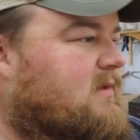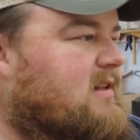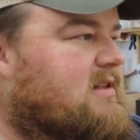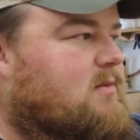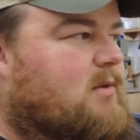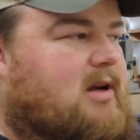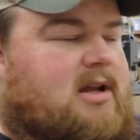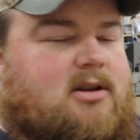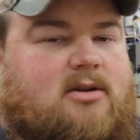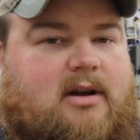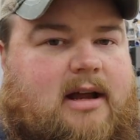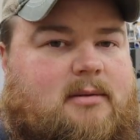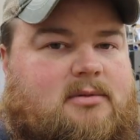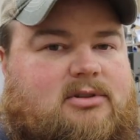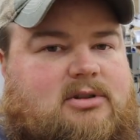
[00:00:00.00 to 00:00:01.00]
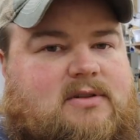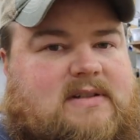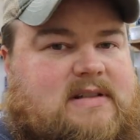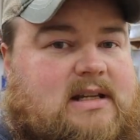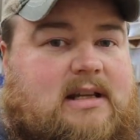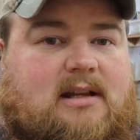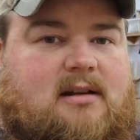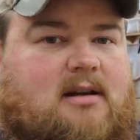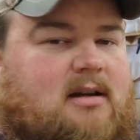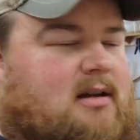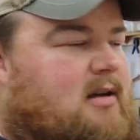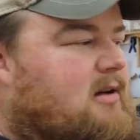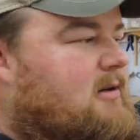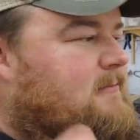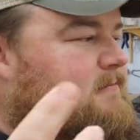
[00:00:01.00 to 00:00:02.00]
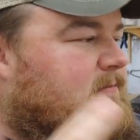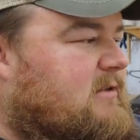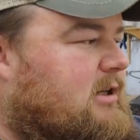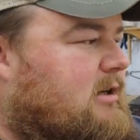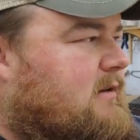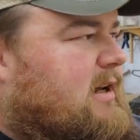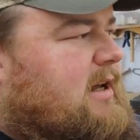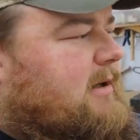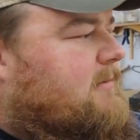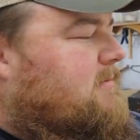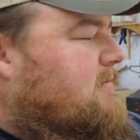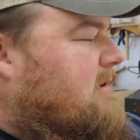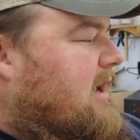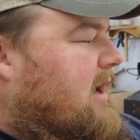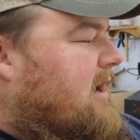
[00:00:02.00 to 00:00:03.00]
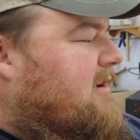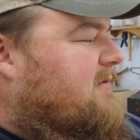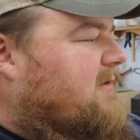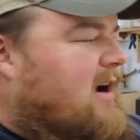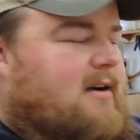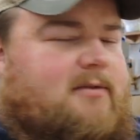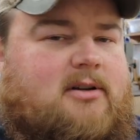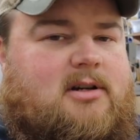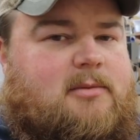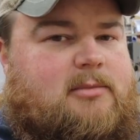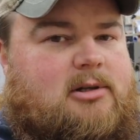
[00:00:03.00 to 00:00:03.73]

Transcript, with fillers: This way you're able to see, you know, hey, at 500